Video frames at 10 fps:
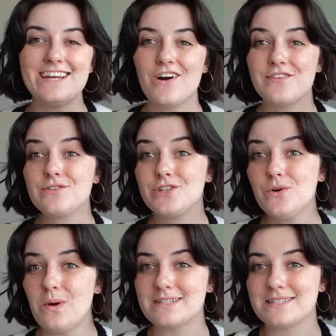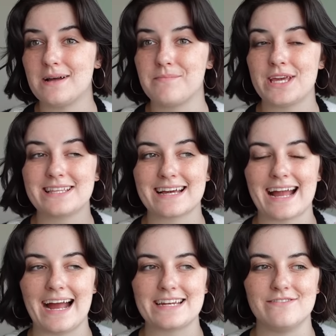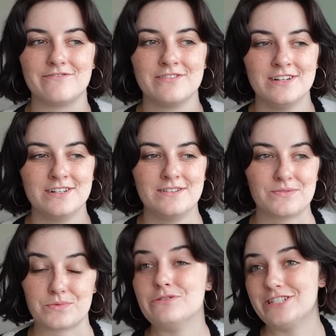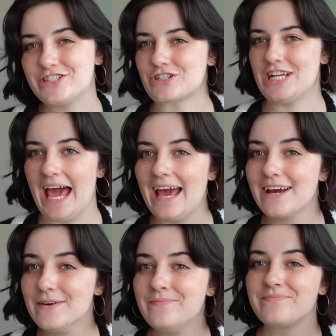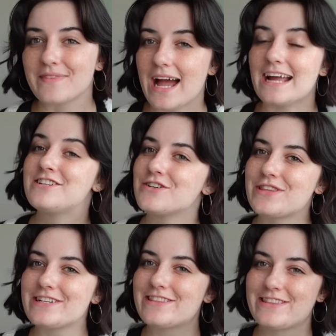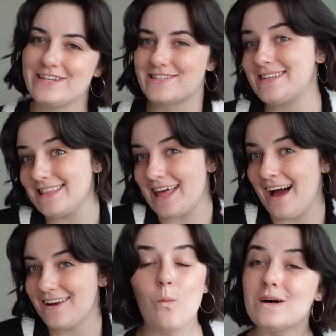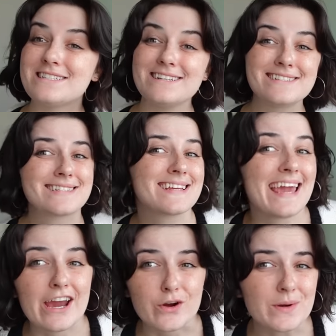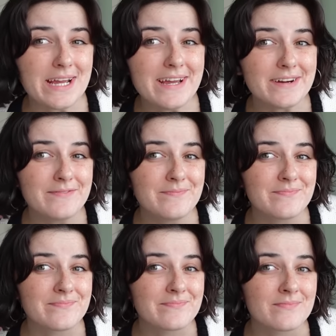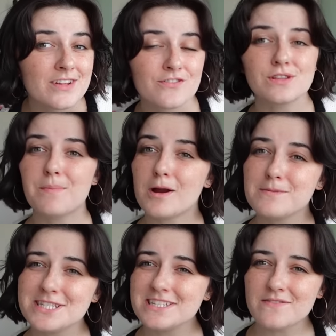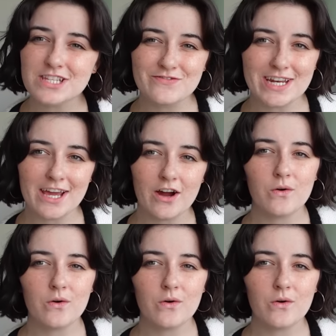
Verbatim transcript: You know, if you do want something that kind of ruins your day, I do think this did that. Was it scary for the purposes of this video?